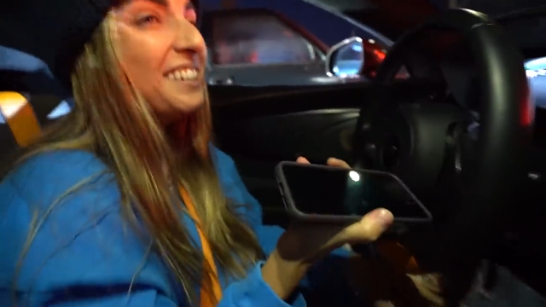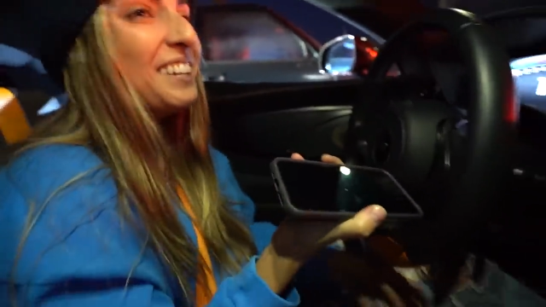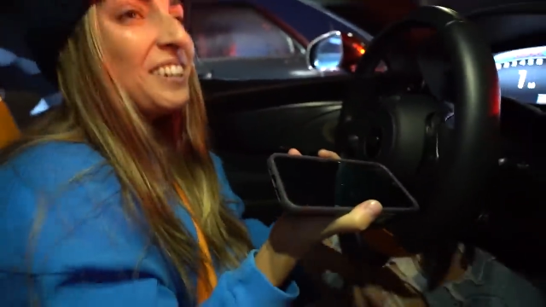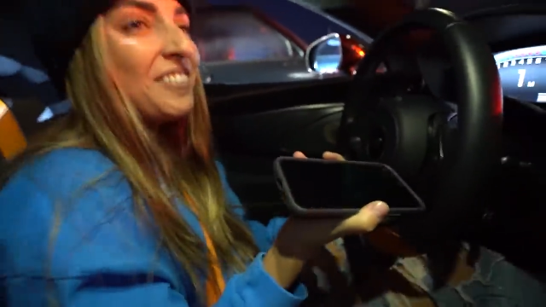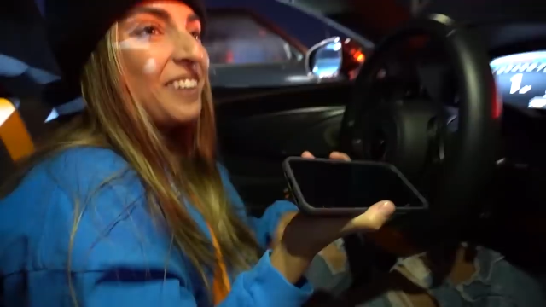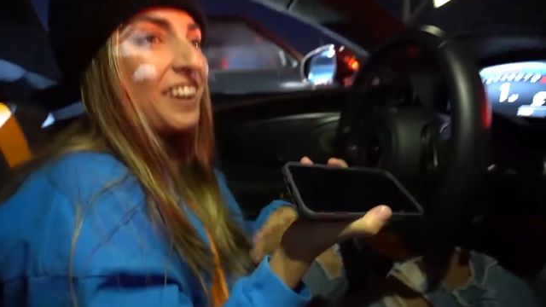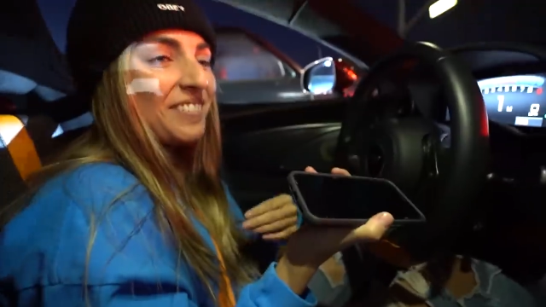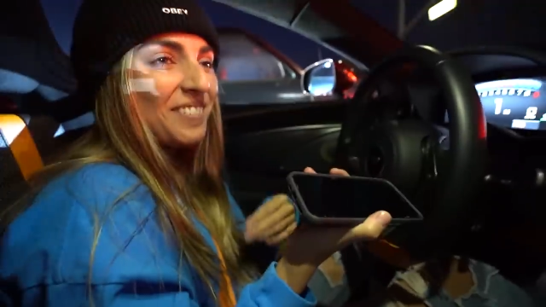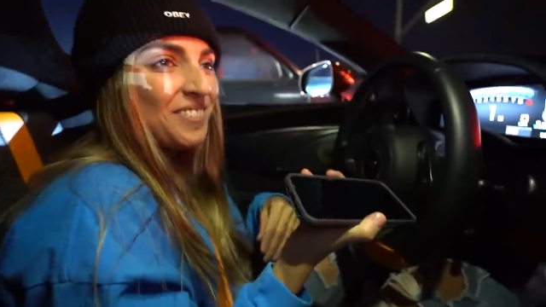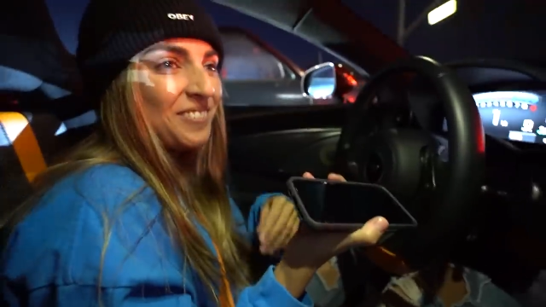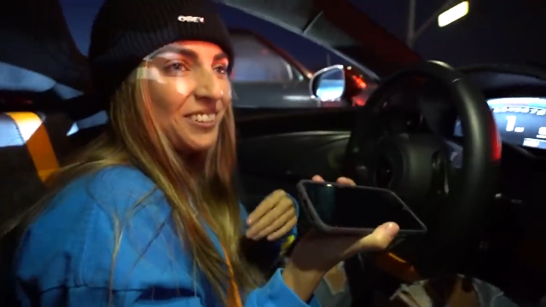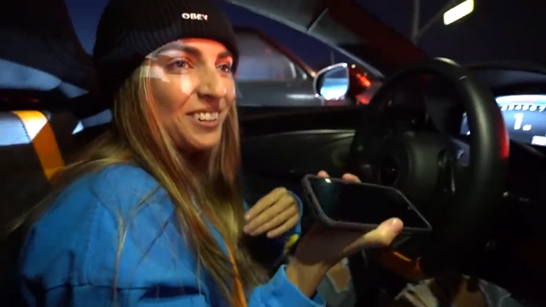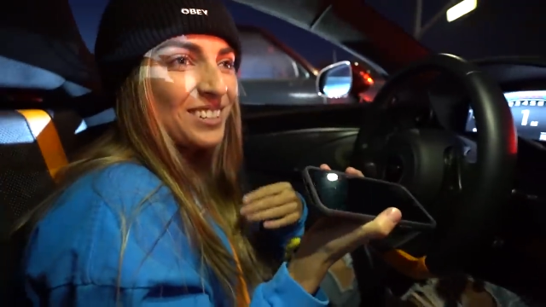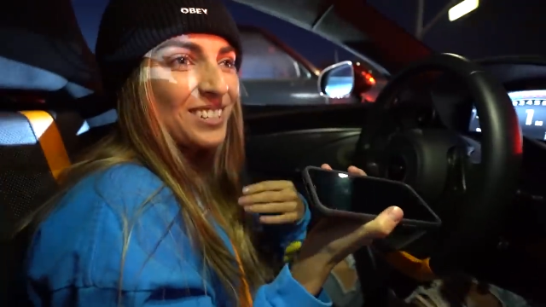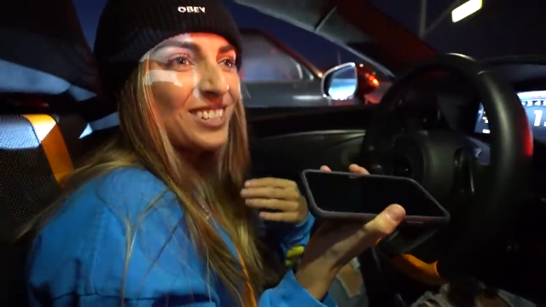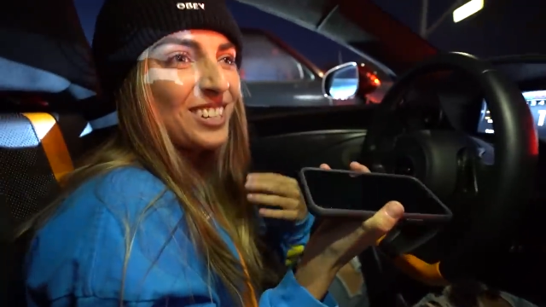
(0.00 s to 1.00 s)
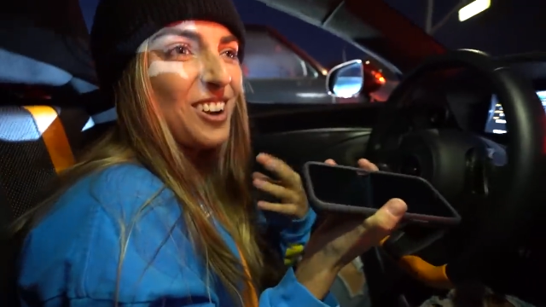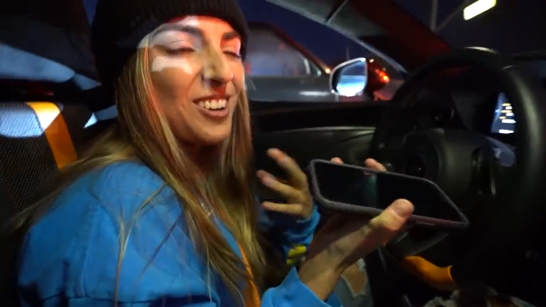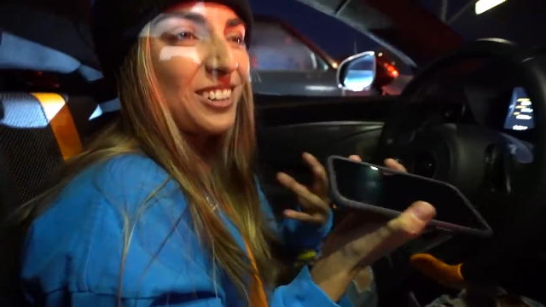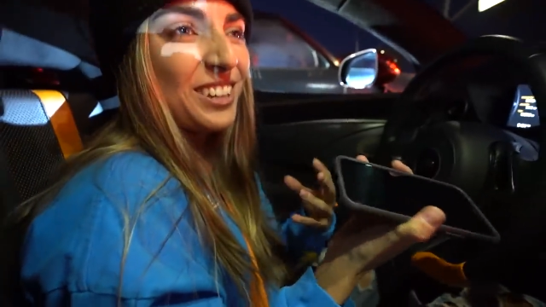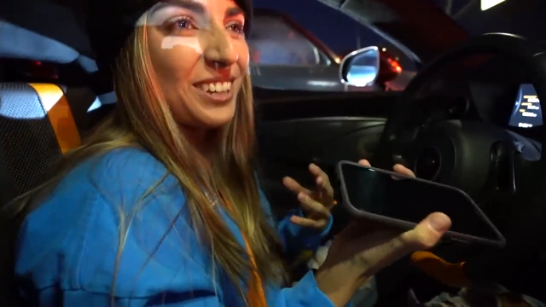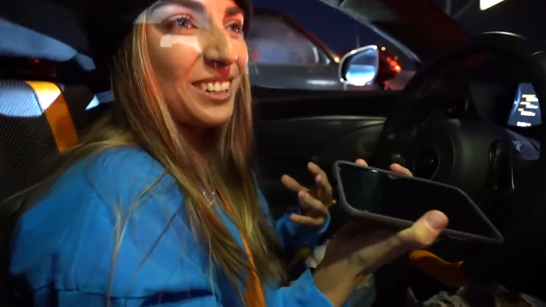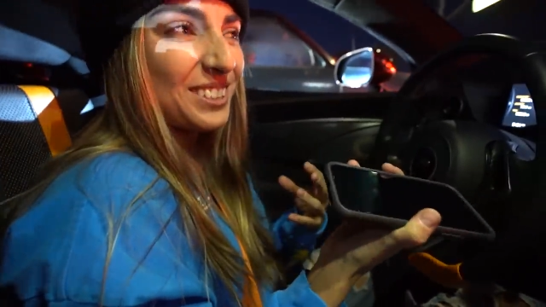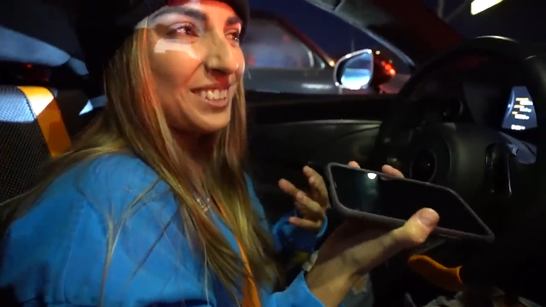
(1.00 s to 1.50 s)
you made me feel
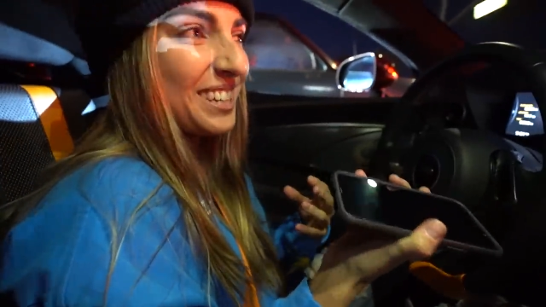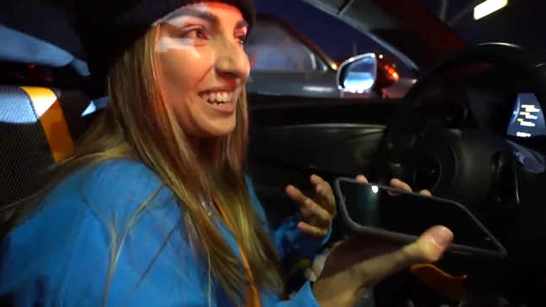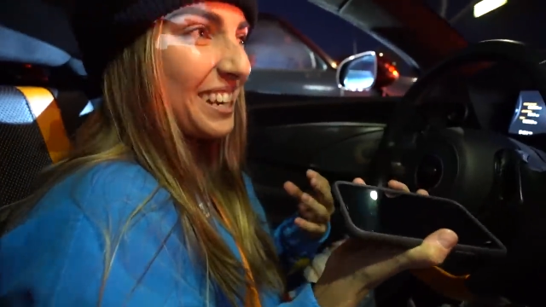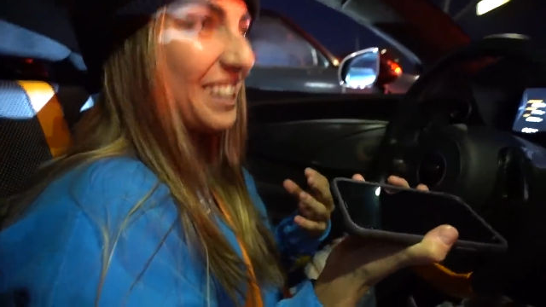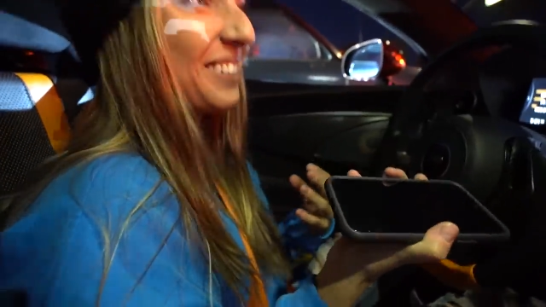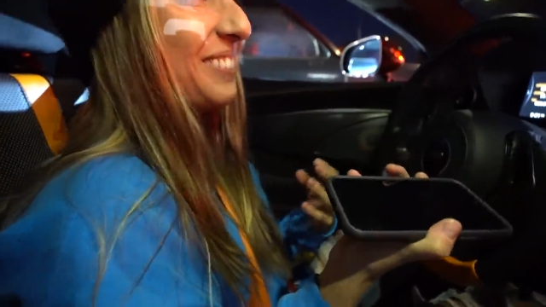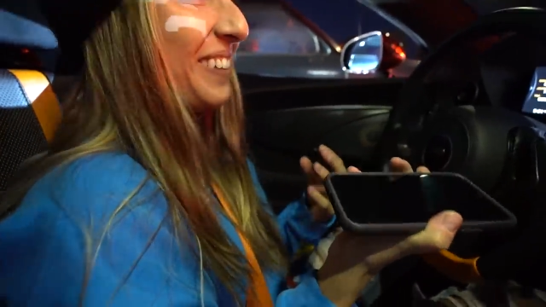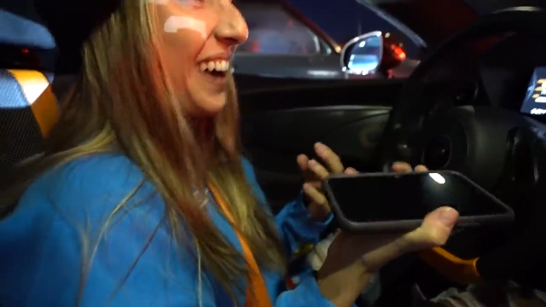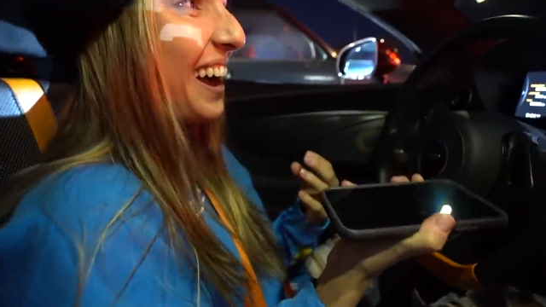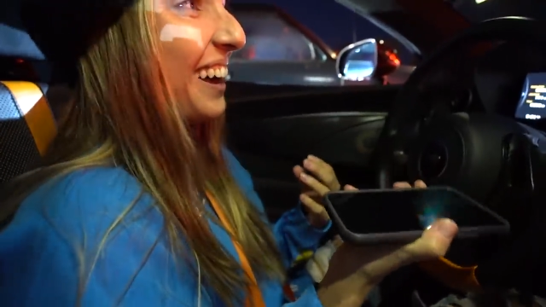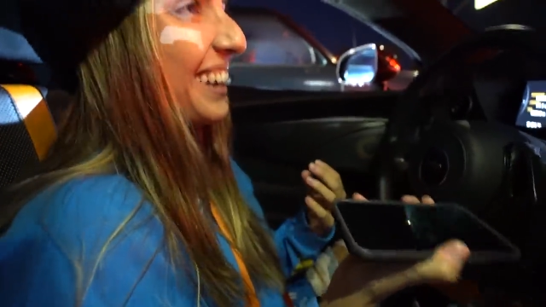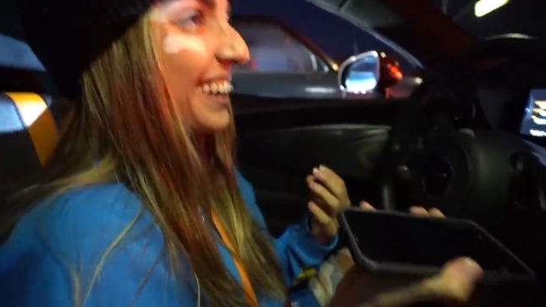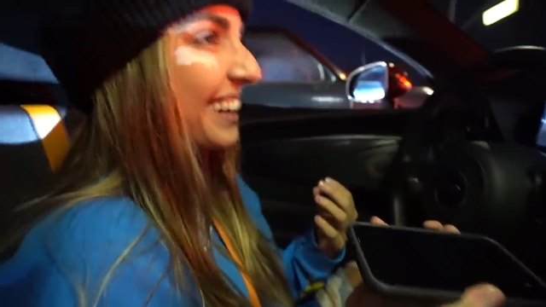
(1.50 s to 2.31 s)
so guilty about